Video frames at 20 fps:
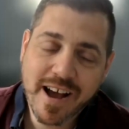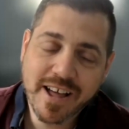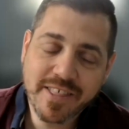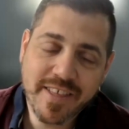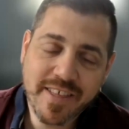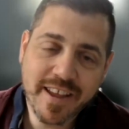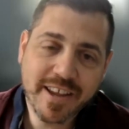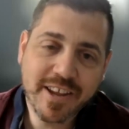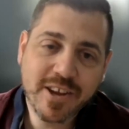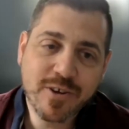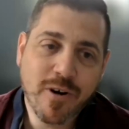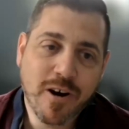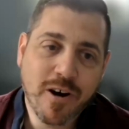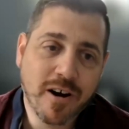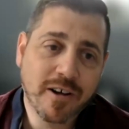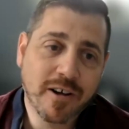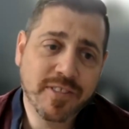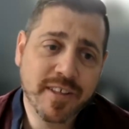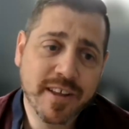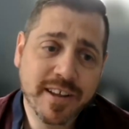Thank you
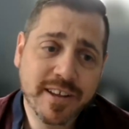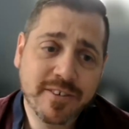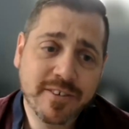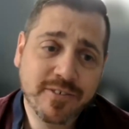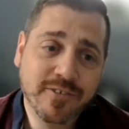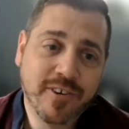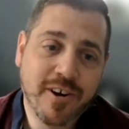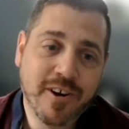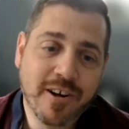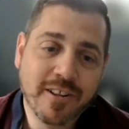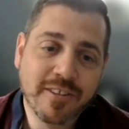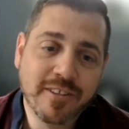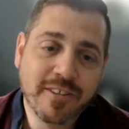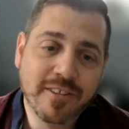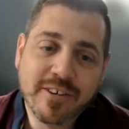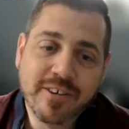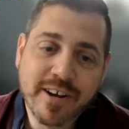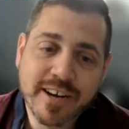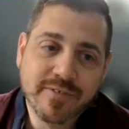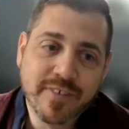all. Thank you for all of
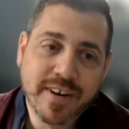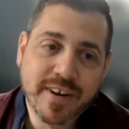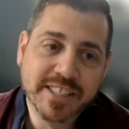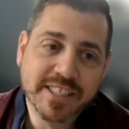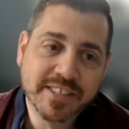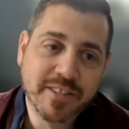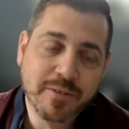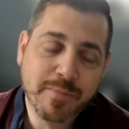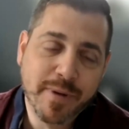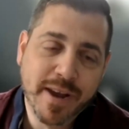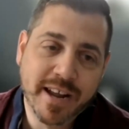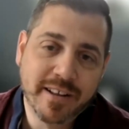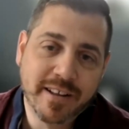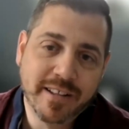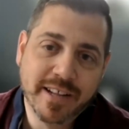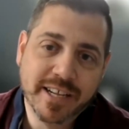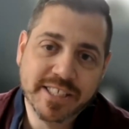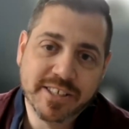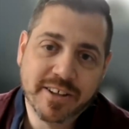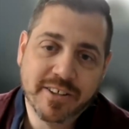that great advice to the
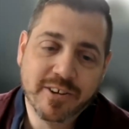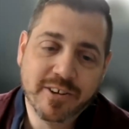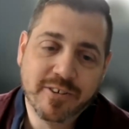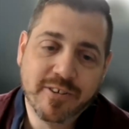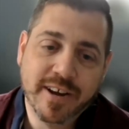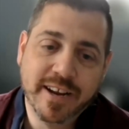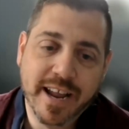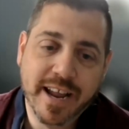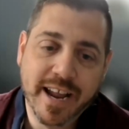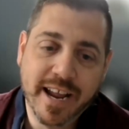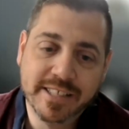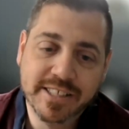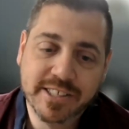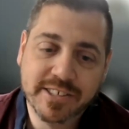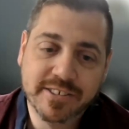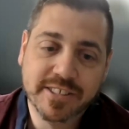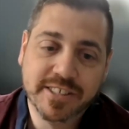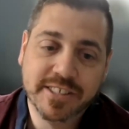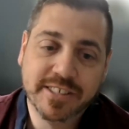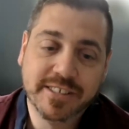panelists, all the great
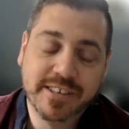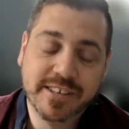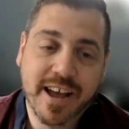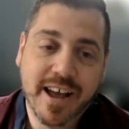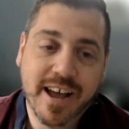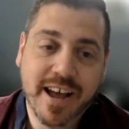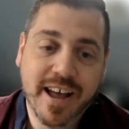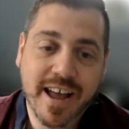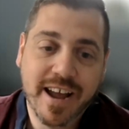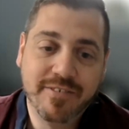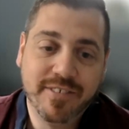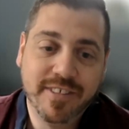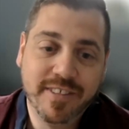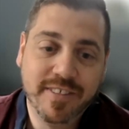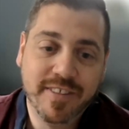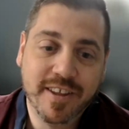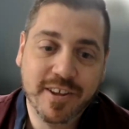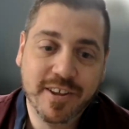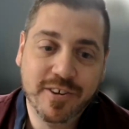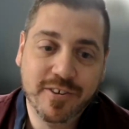answers, and everything
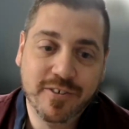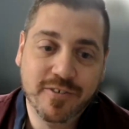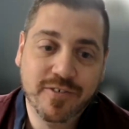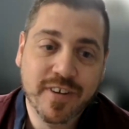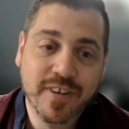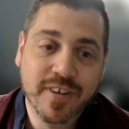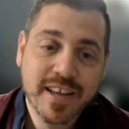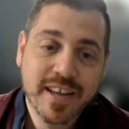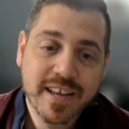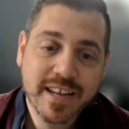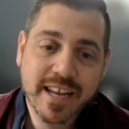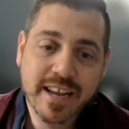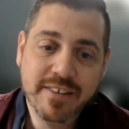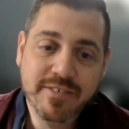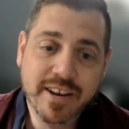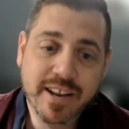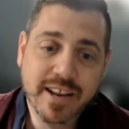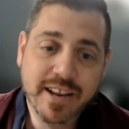that you've given.